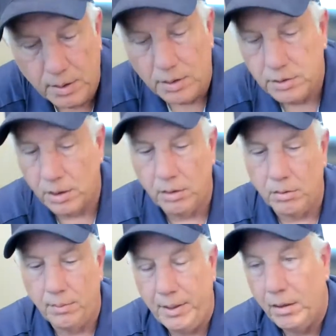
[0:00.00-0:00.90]
So
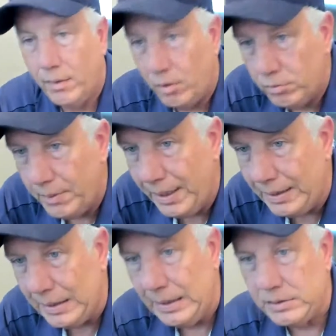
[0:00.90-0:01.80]
let me go to the old man
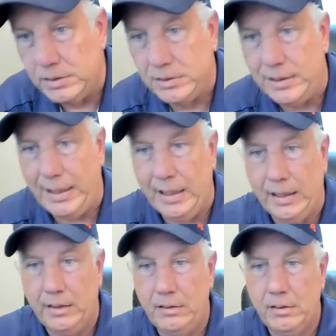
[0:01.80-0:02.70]
glasses
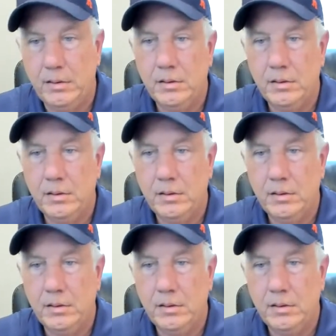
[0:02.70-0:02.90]
again.